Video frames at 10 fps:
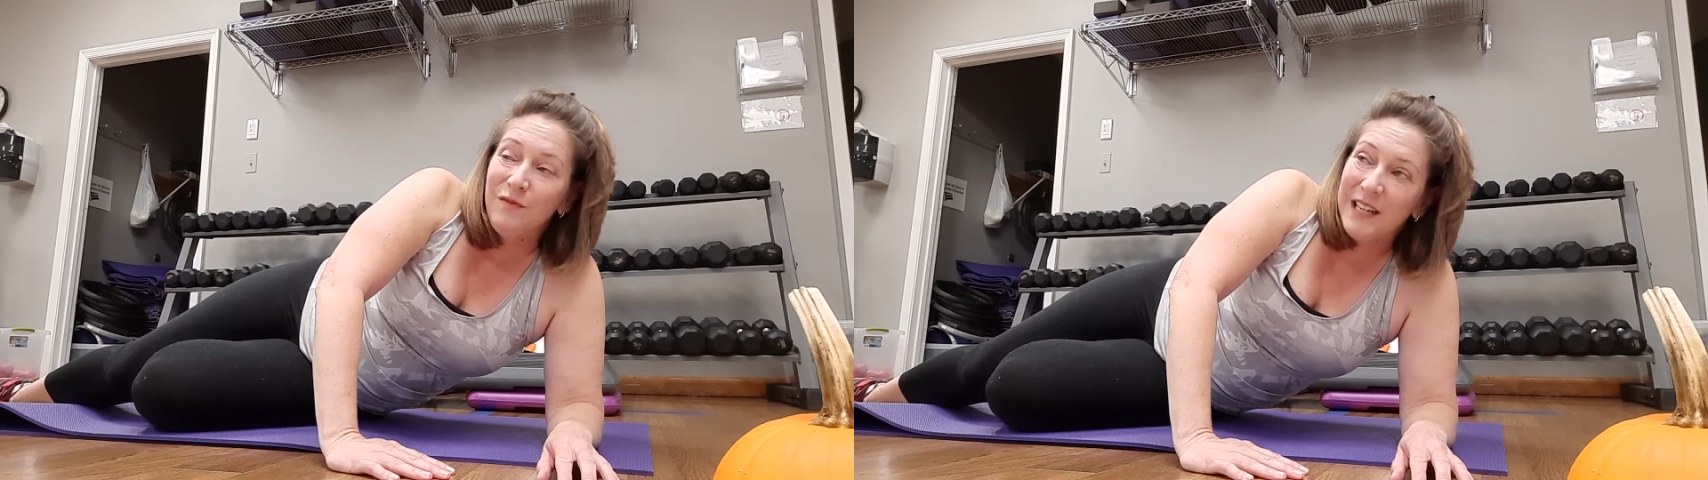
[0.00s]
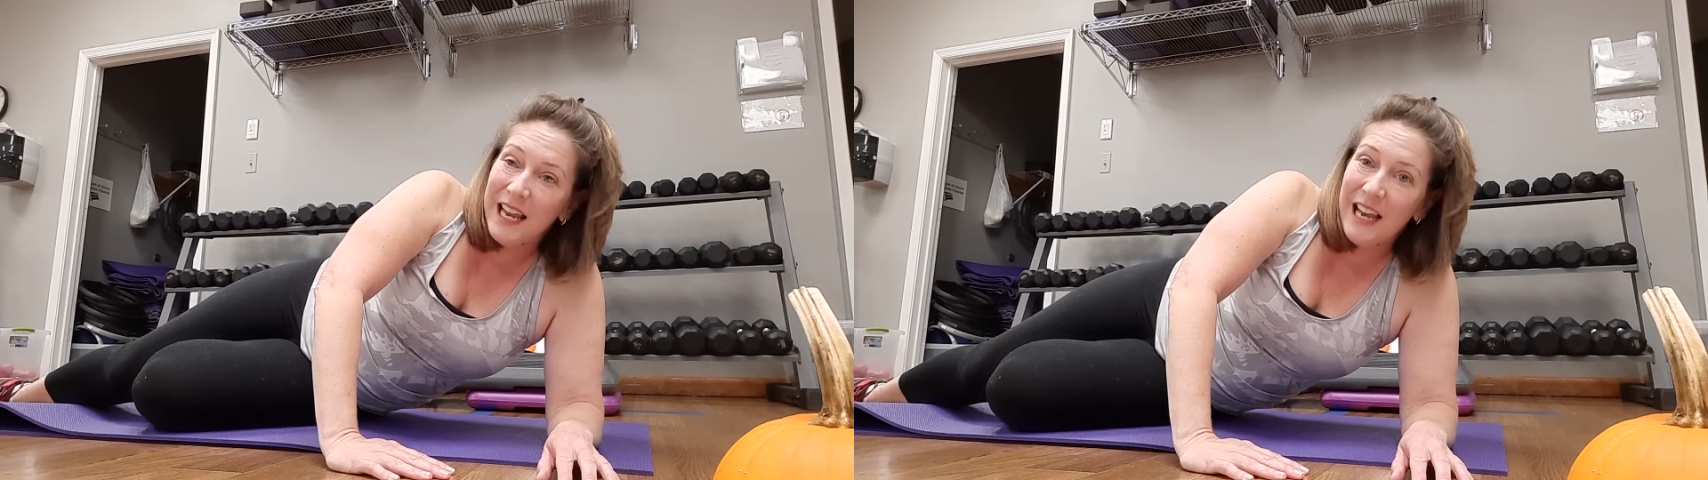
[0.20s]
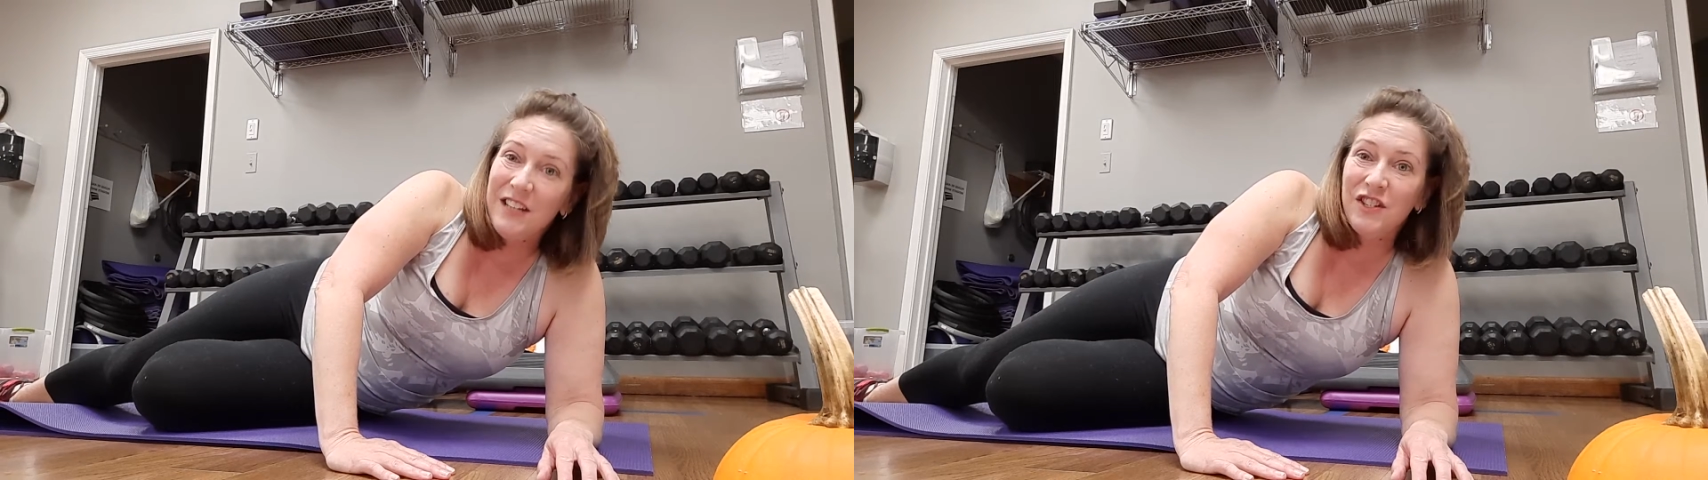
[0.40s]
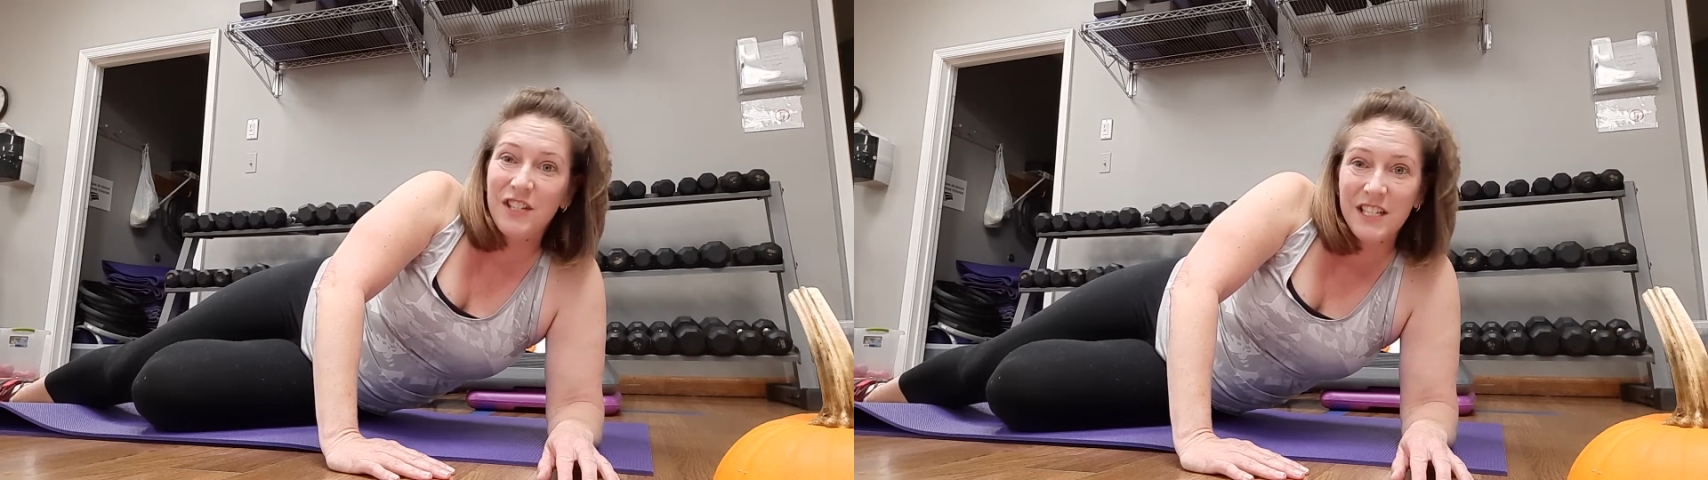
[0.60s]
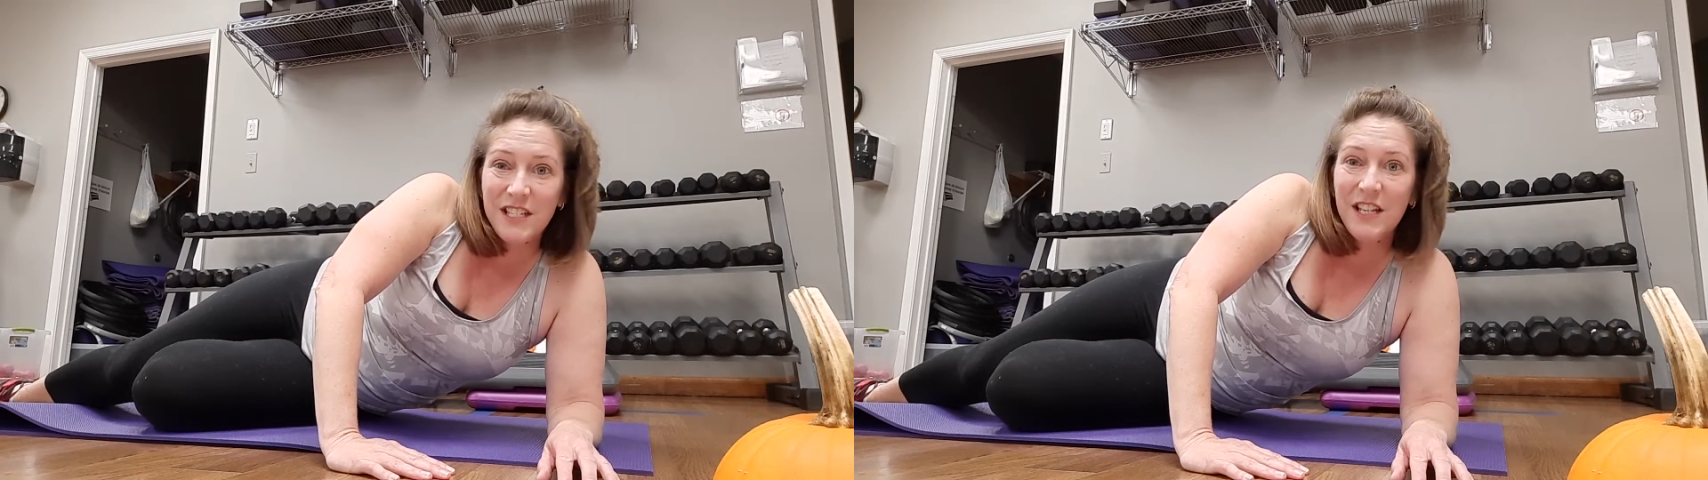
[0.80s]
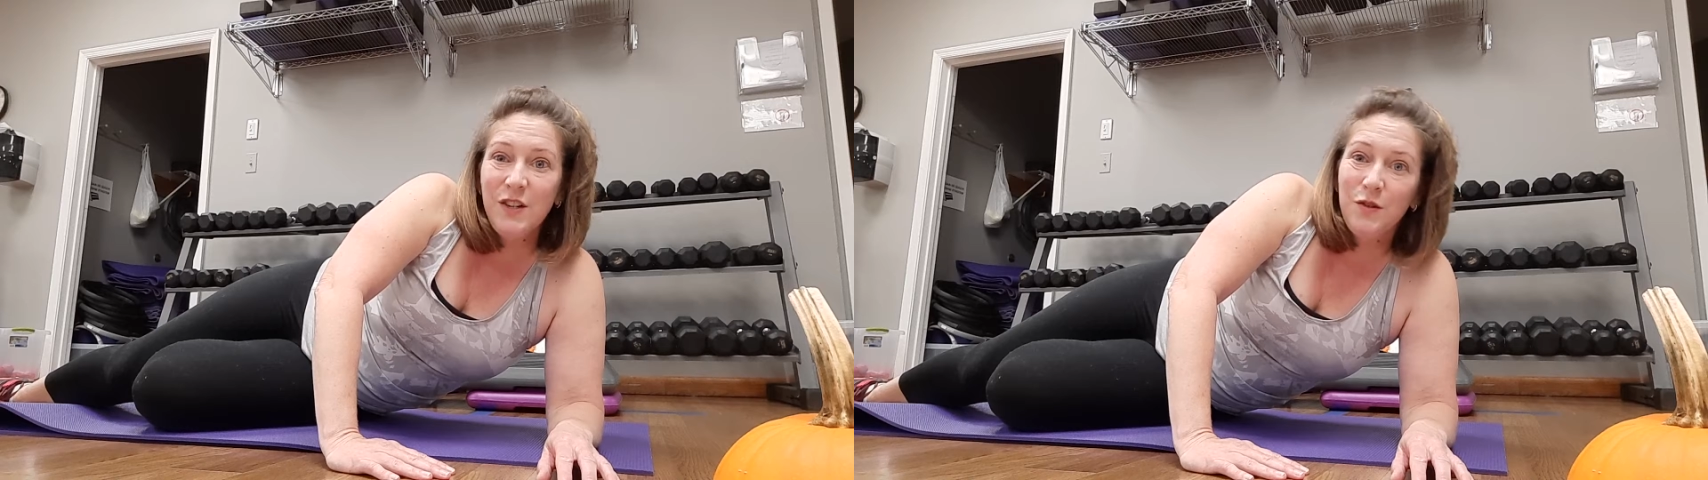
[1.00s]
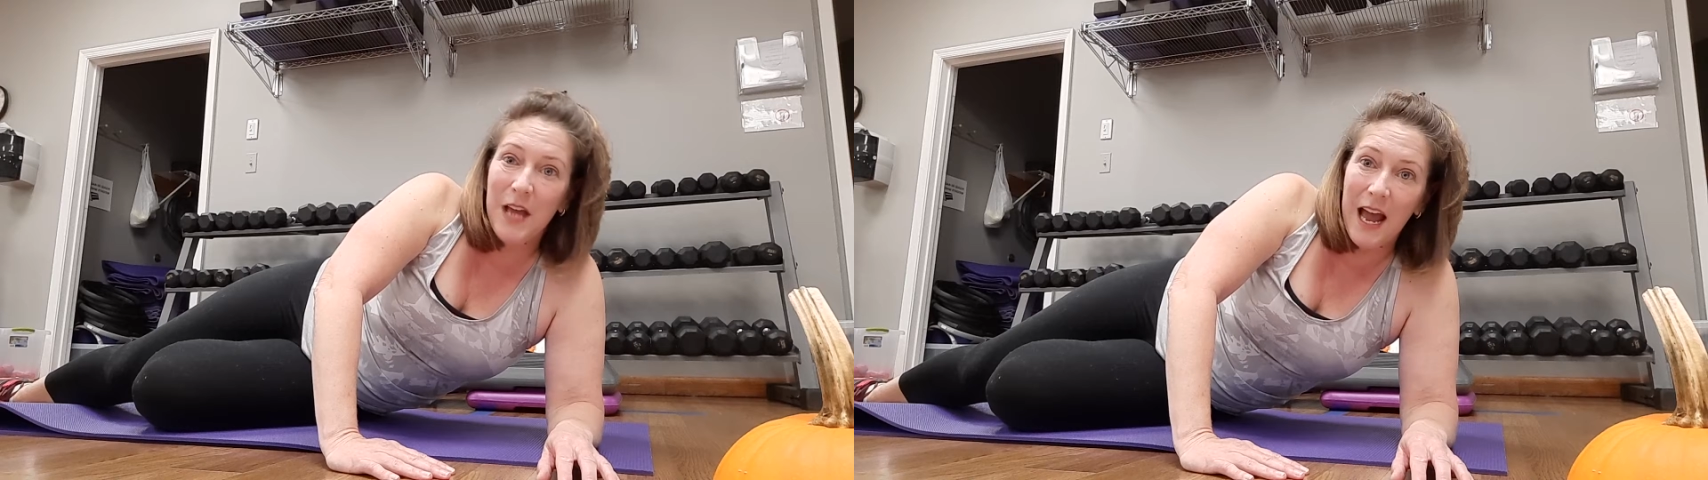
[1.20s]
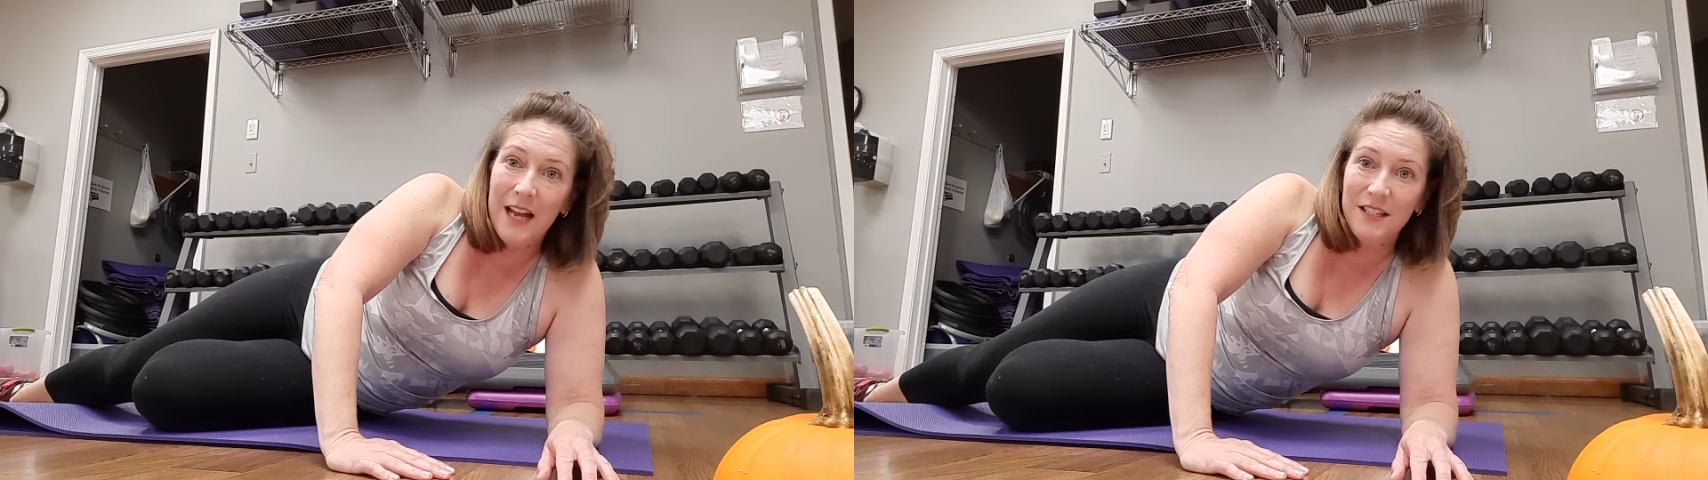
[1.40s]
we can't just continue
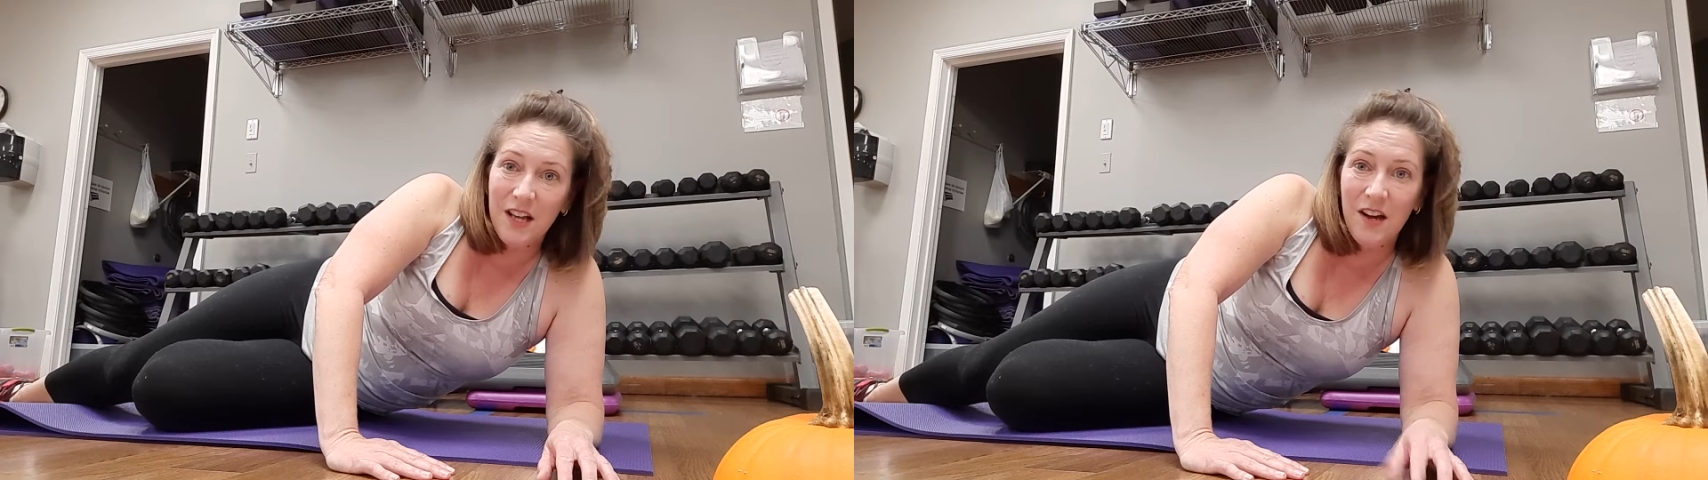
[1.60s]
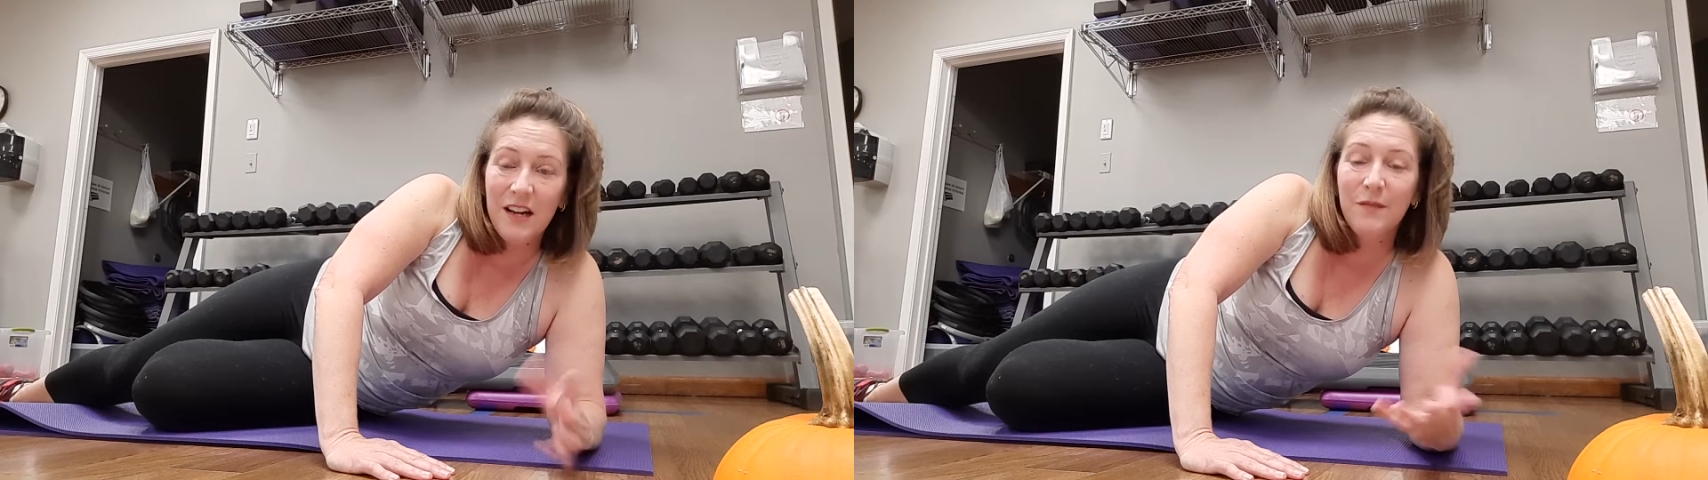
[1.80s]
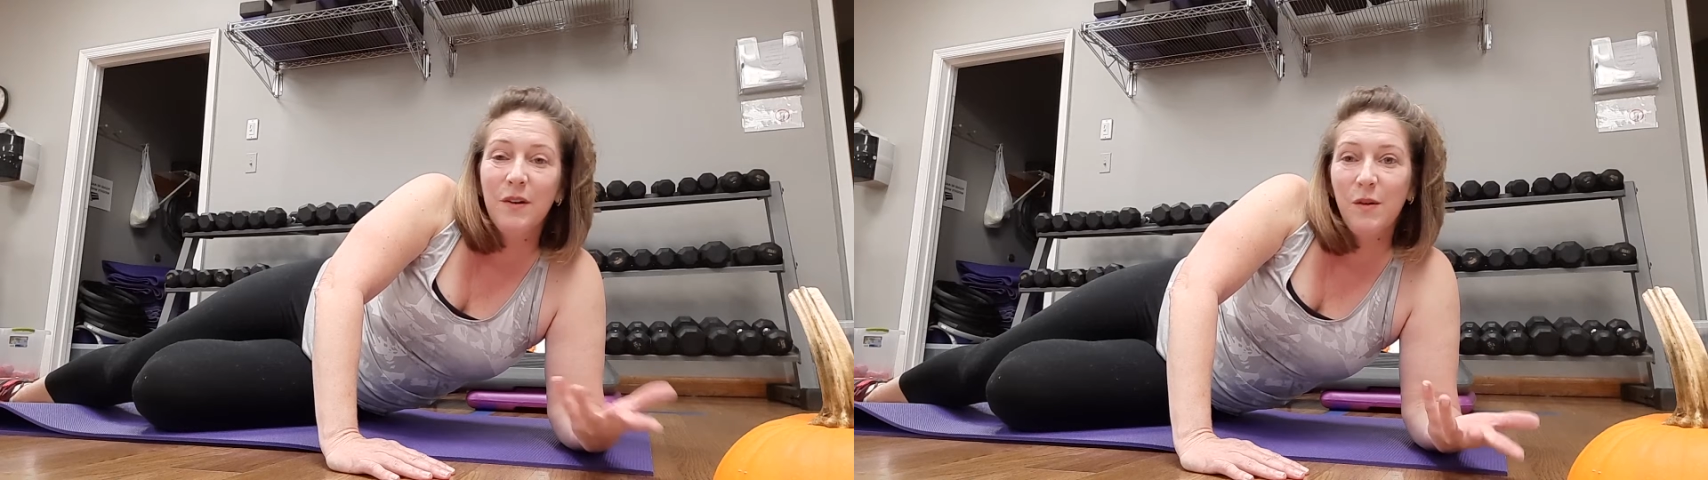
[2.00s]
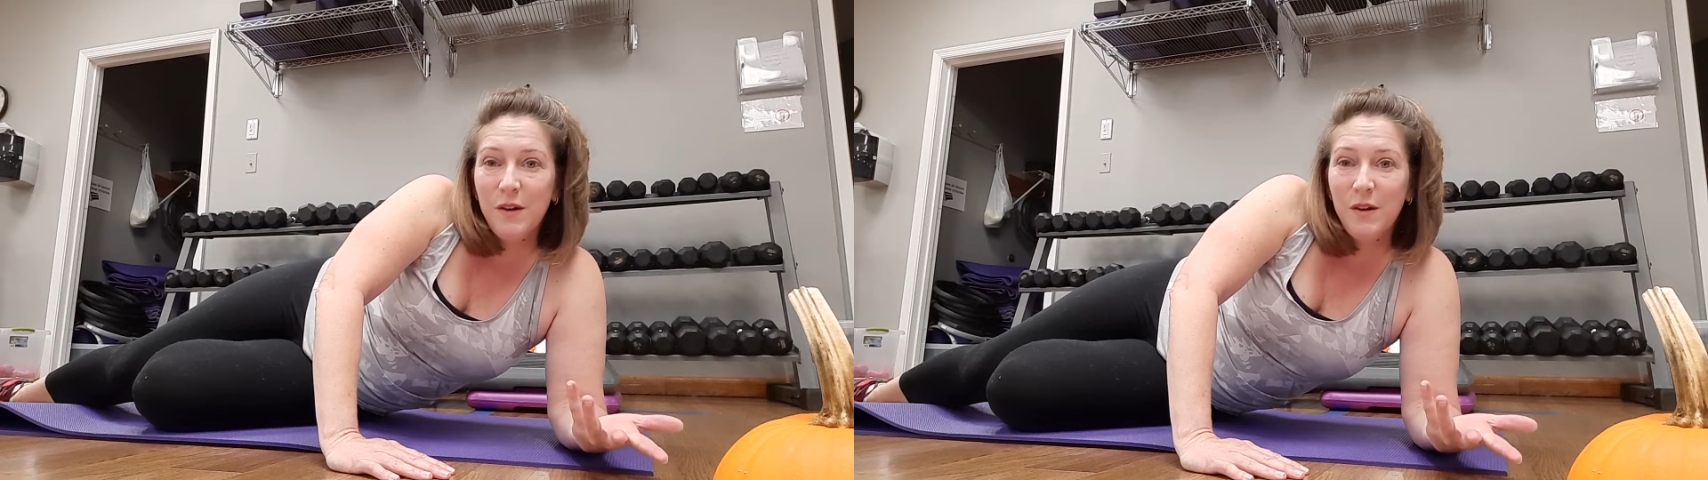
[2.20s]
to add time.